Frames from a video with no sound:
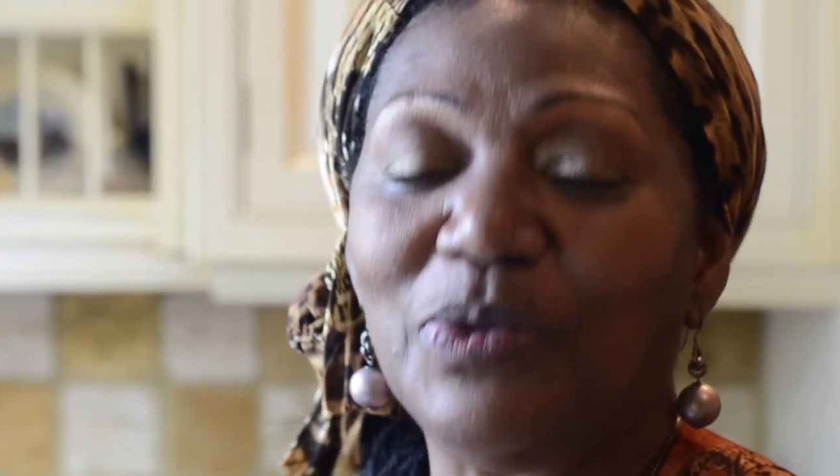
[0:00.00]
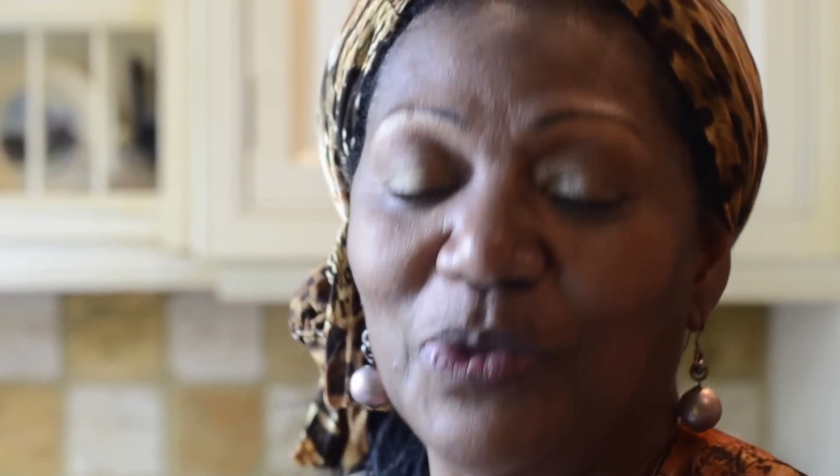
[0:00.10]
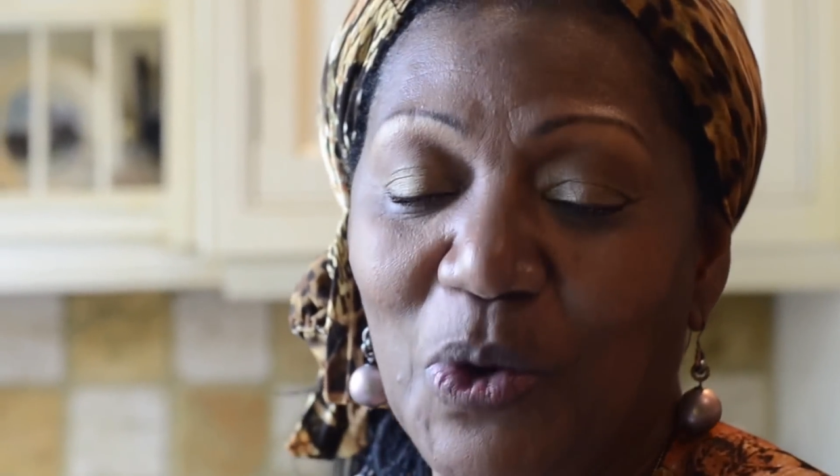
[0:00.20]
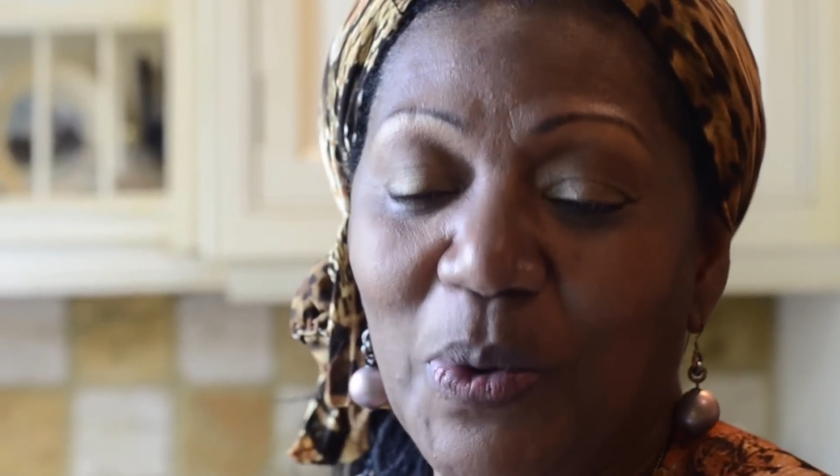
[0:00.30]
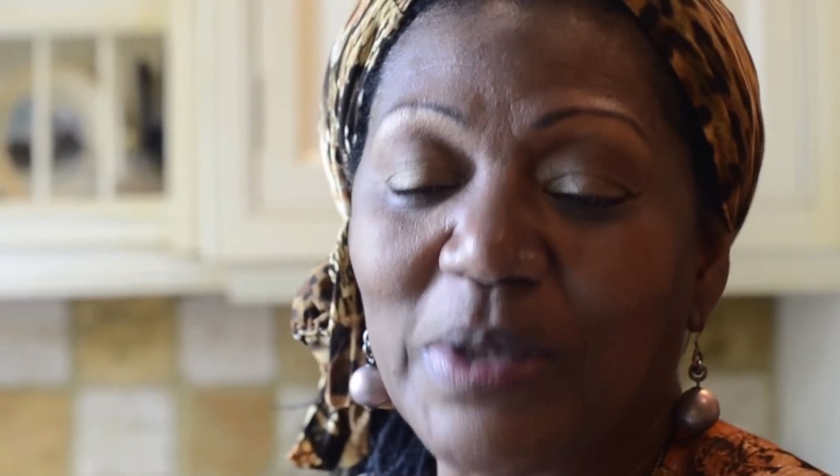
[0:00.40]

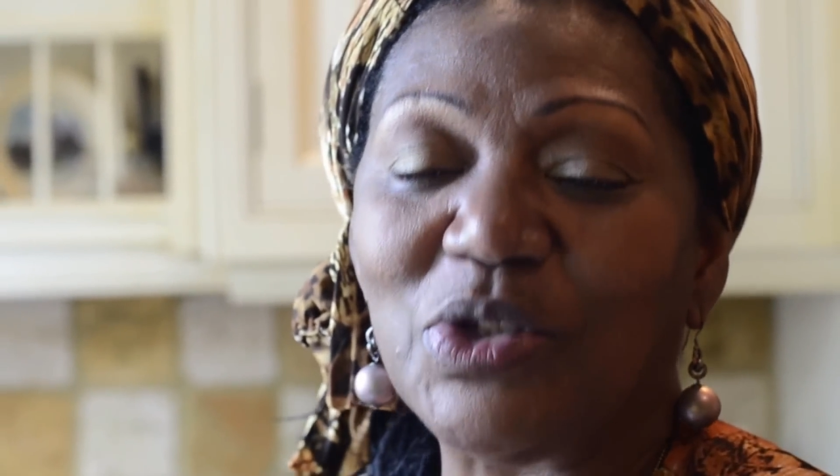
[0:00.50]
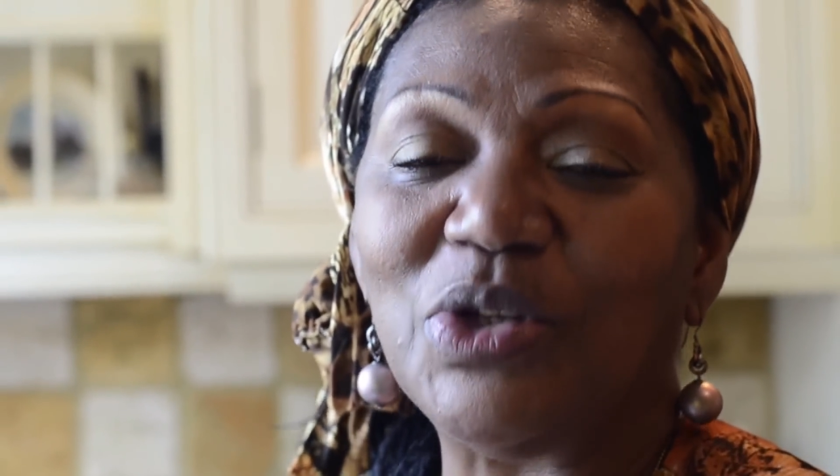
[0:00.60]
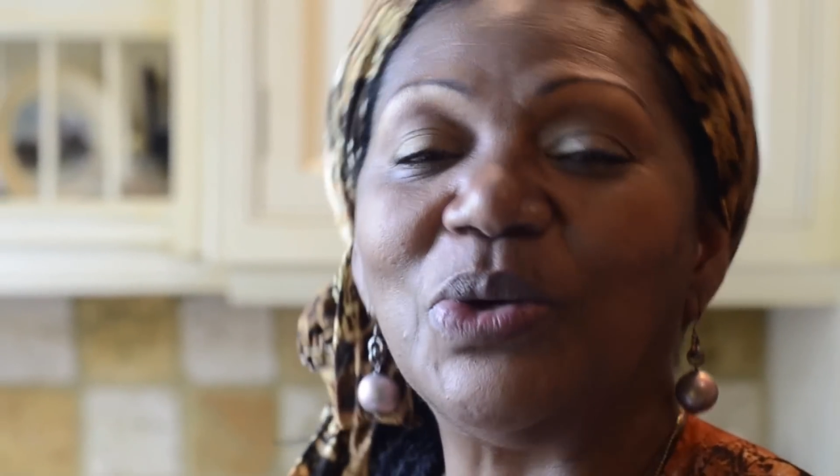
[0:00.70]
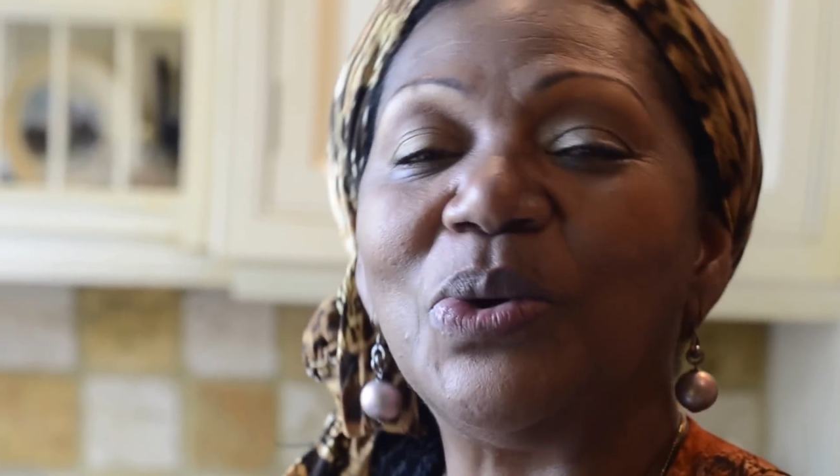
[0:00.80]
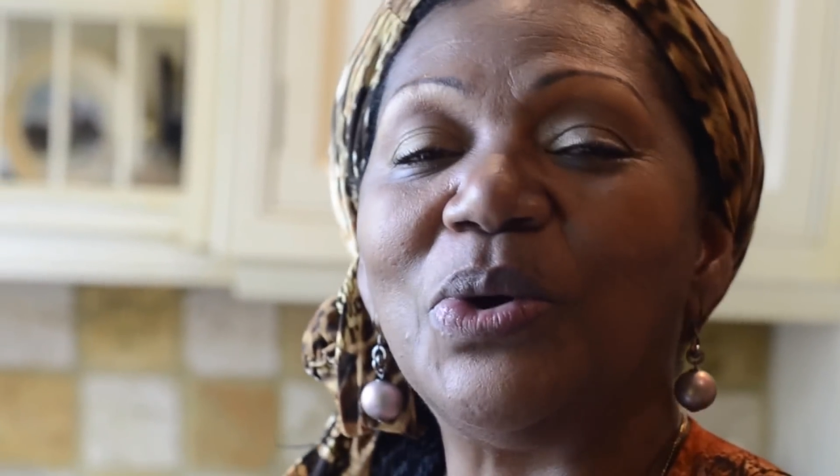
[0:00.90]
the
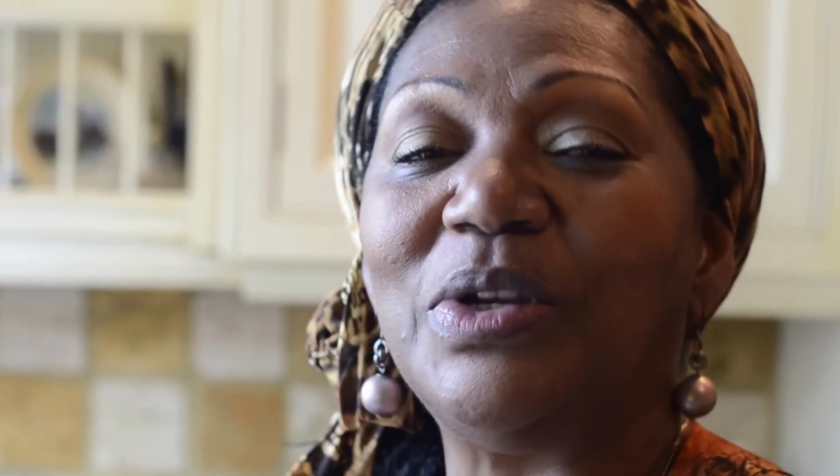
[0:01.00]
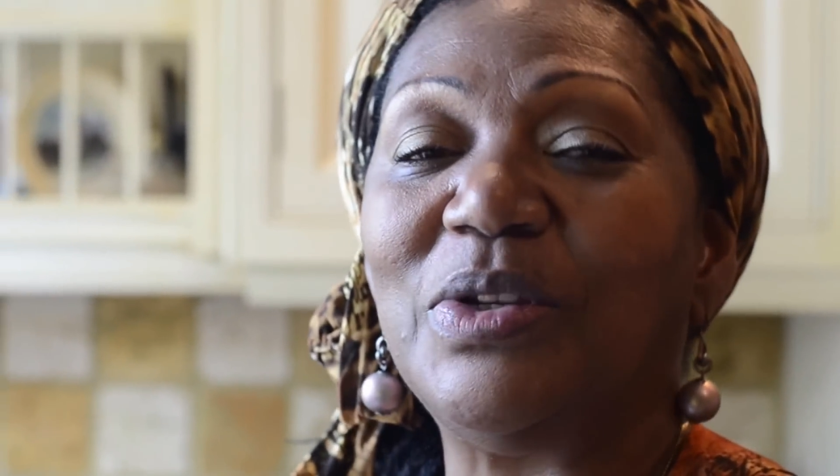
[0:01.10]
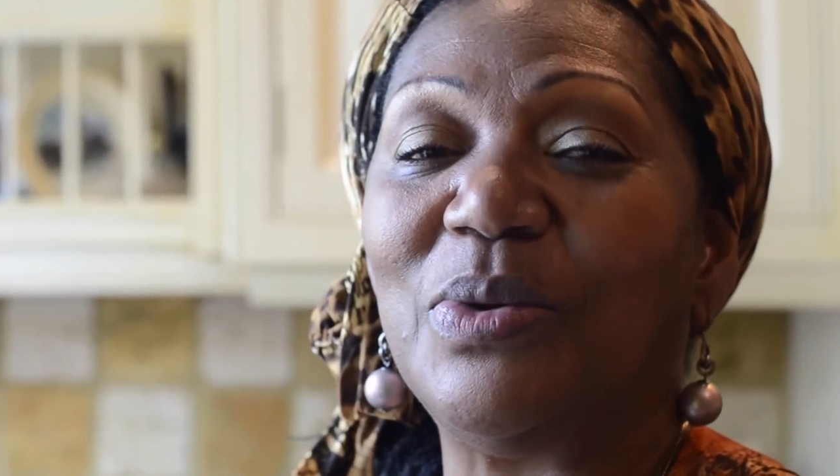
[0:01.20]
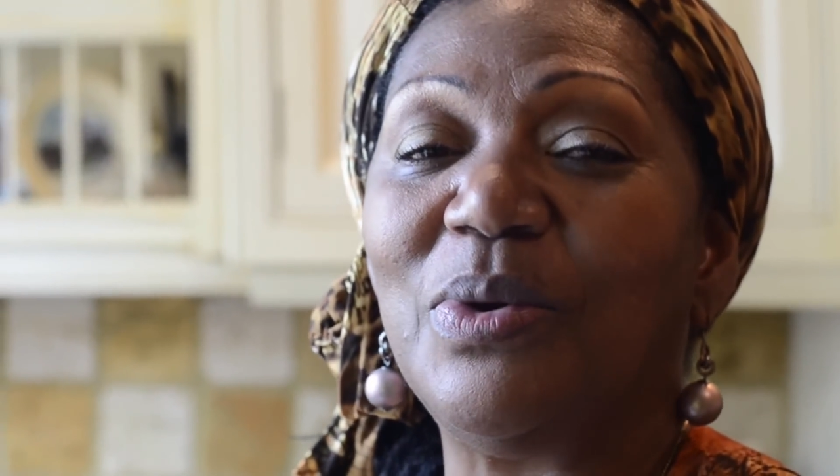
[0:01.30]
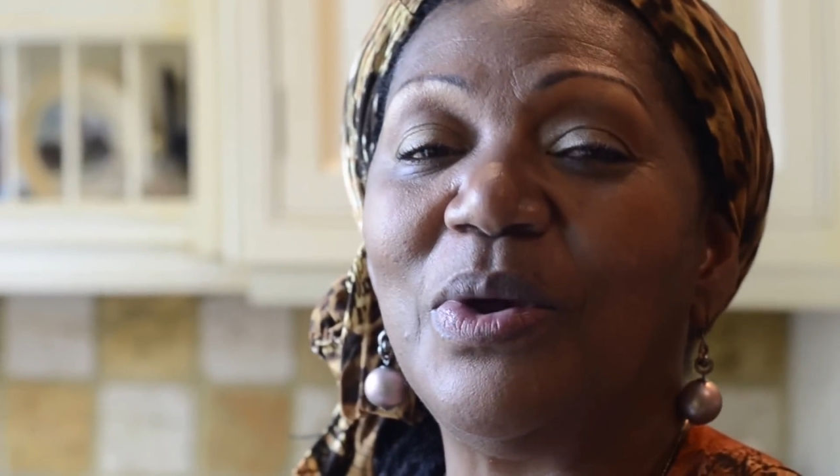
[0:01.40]
question according
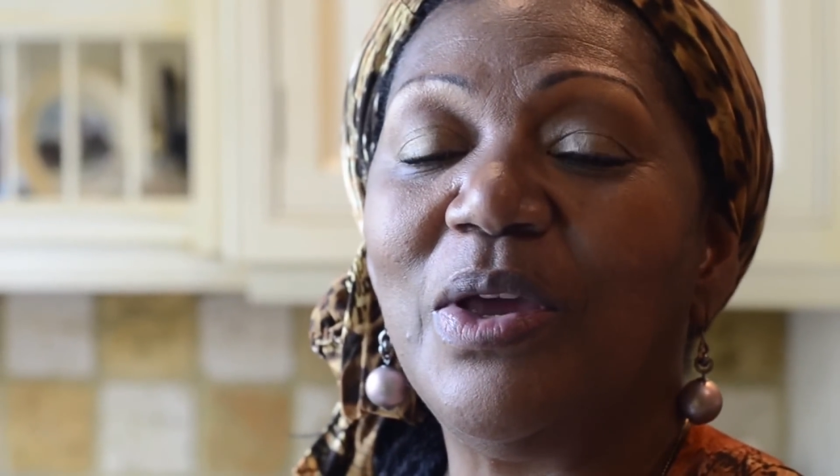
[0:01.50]
to